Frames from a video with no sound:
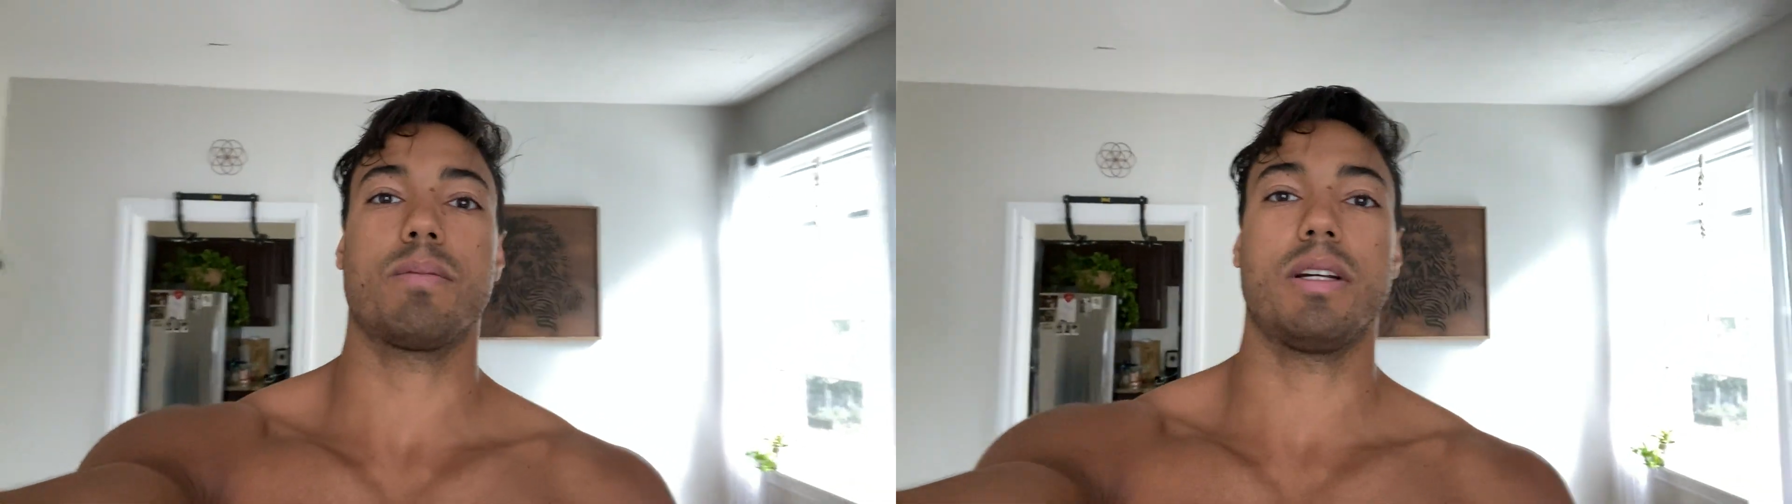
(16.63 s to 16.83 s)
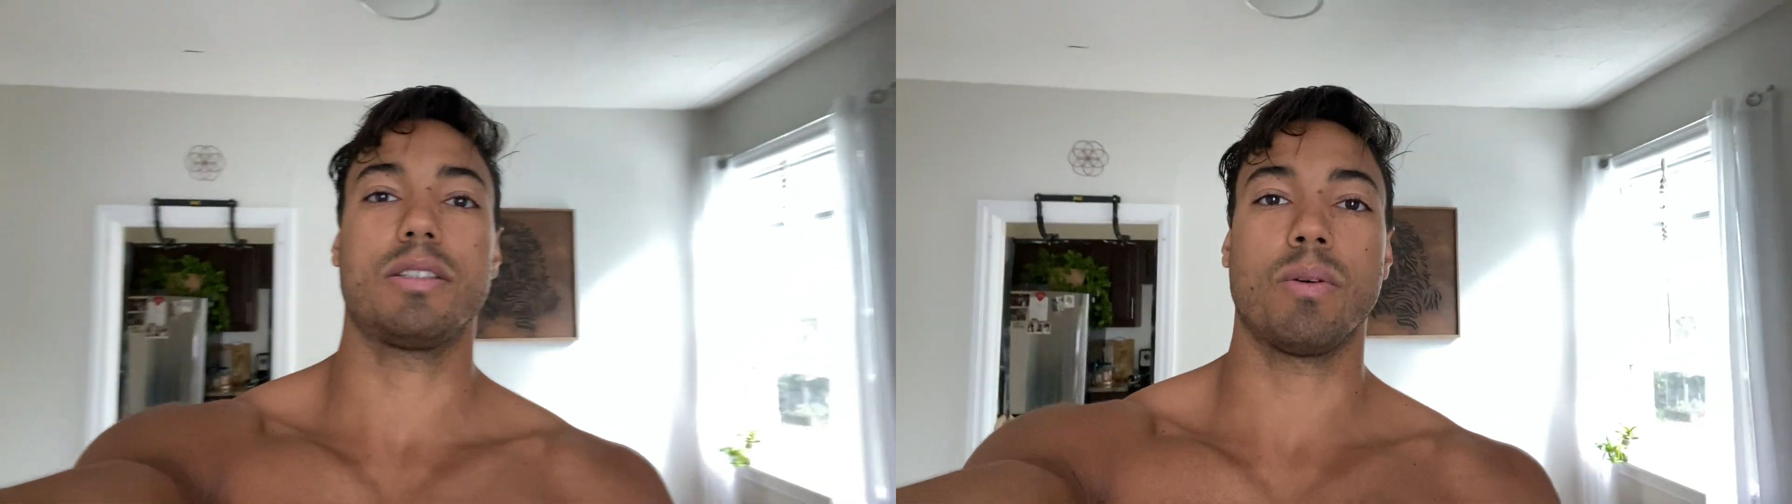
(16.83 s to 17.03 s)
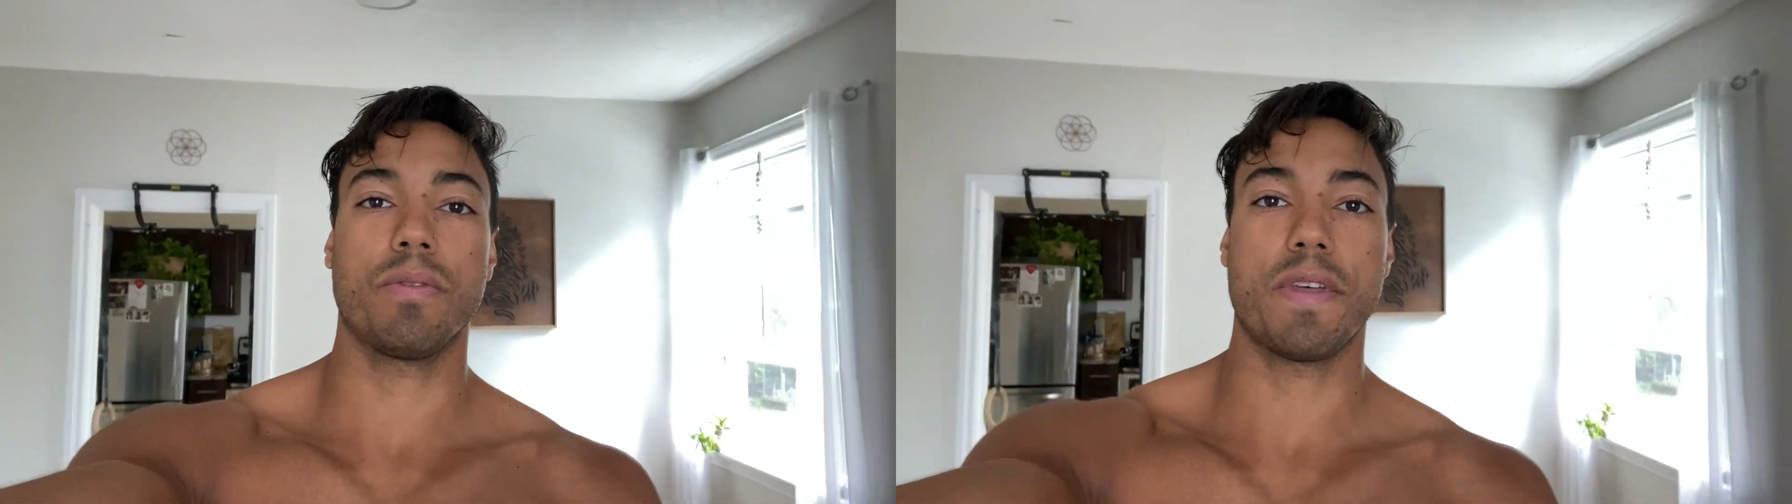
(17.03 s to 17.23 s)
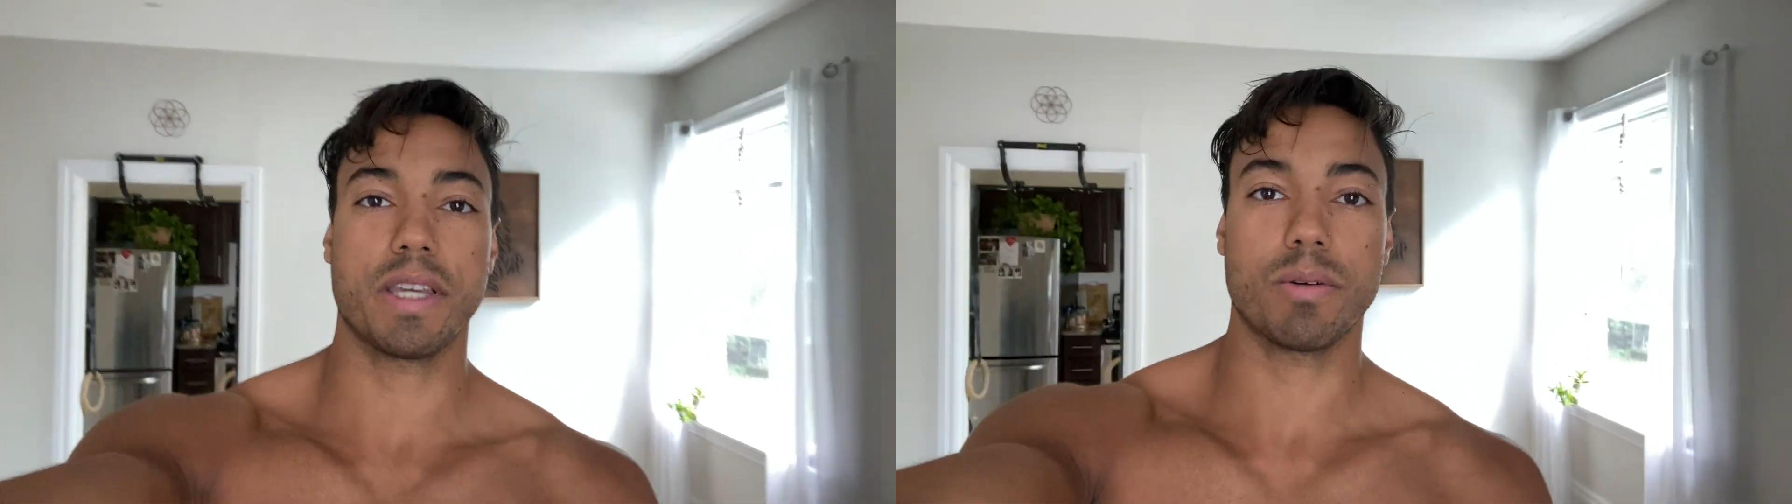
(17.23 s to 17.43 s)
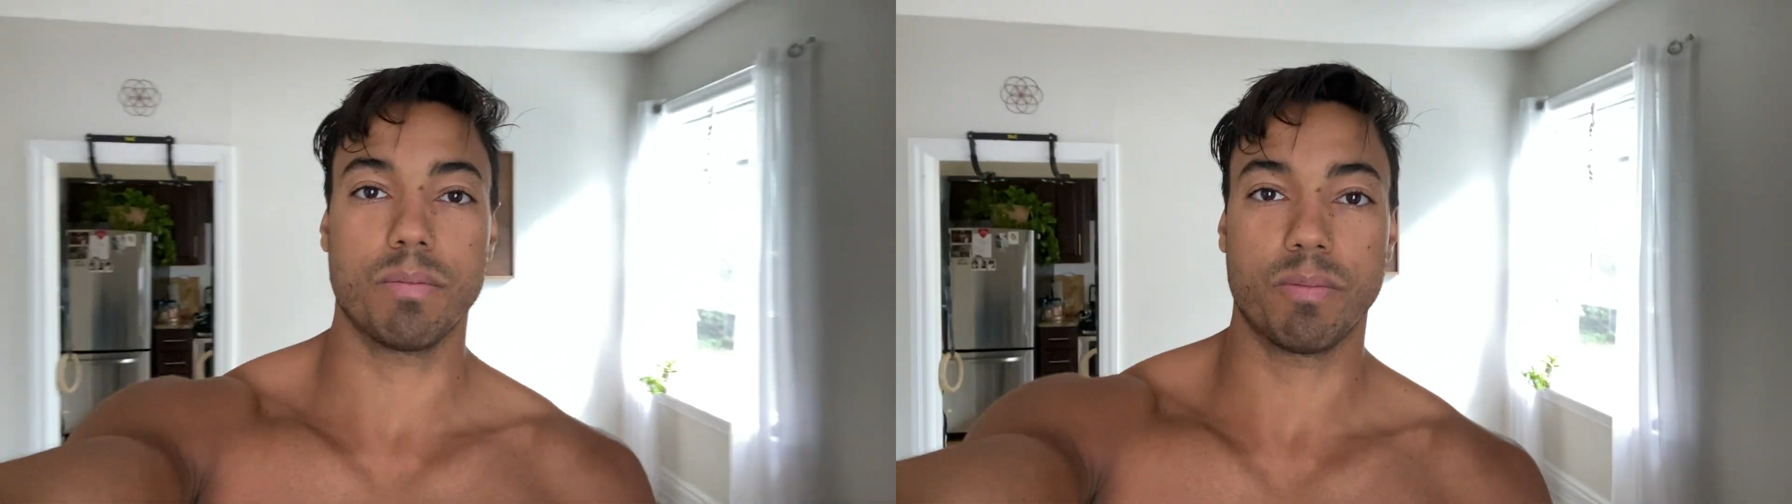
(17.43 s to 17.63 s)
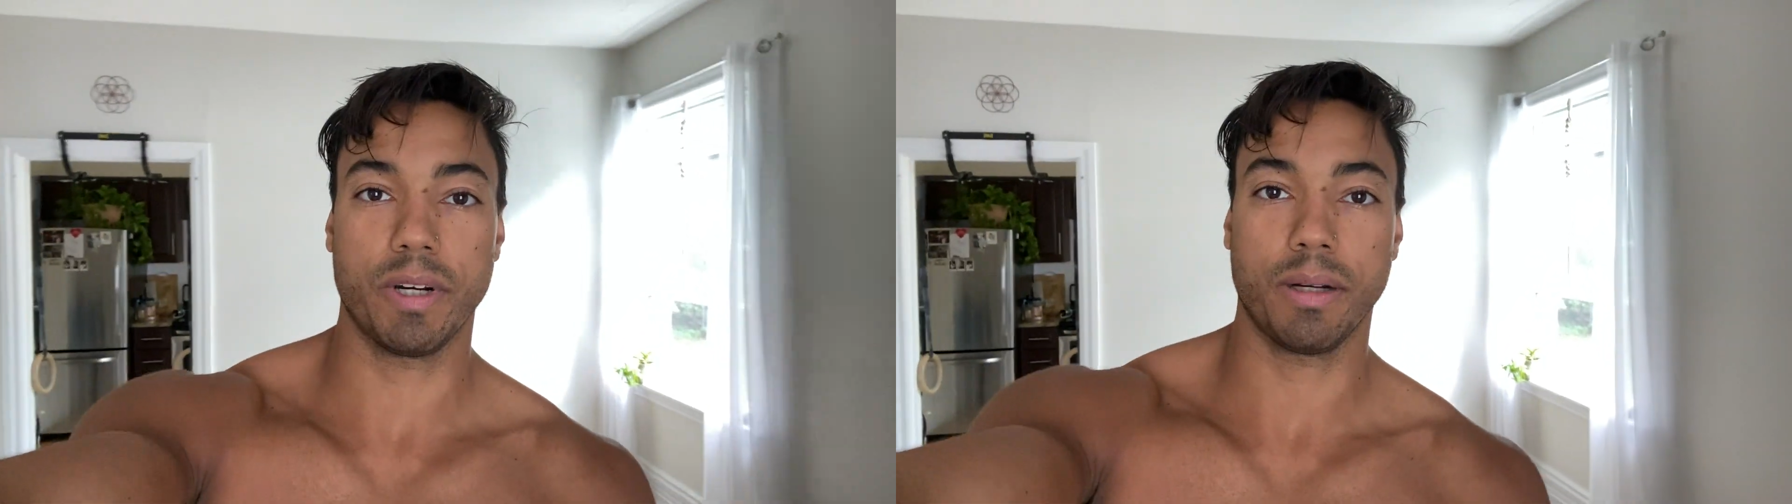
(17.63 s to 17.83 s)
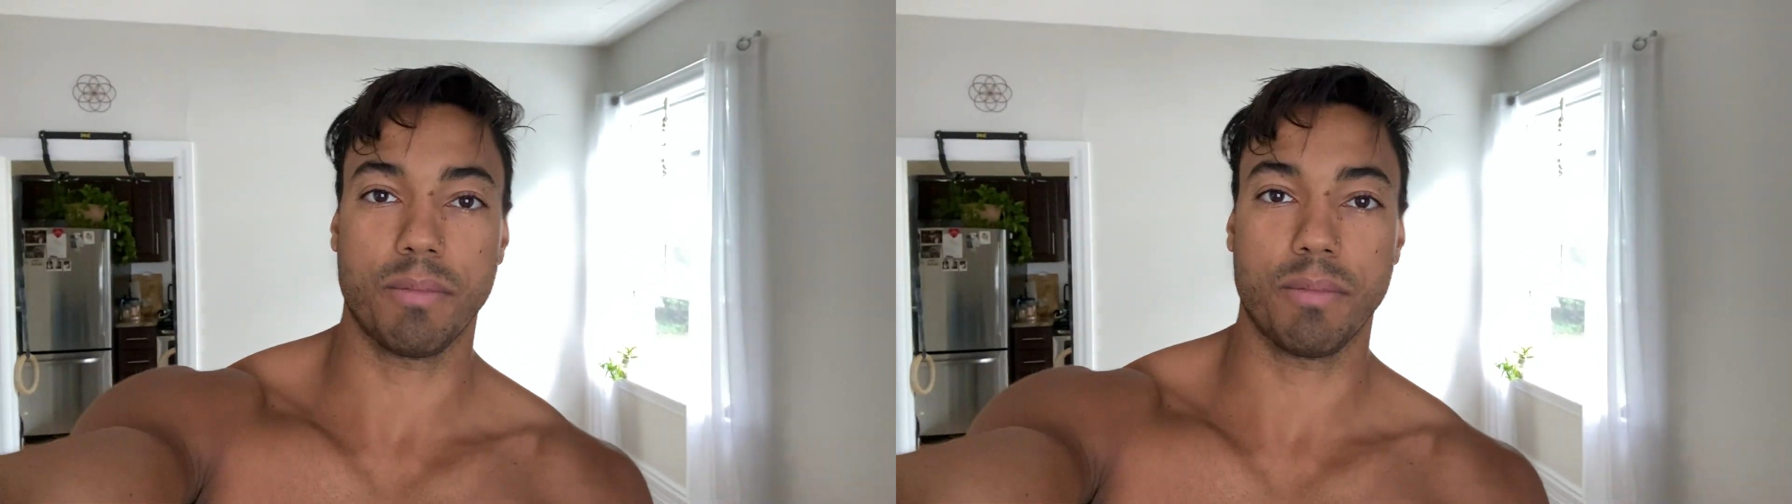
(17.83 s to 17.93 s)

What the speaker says: but I don't think it would bring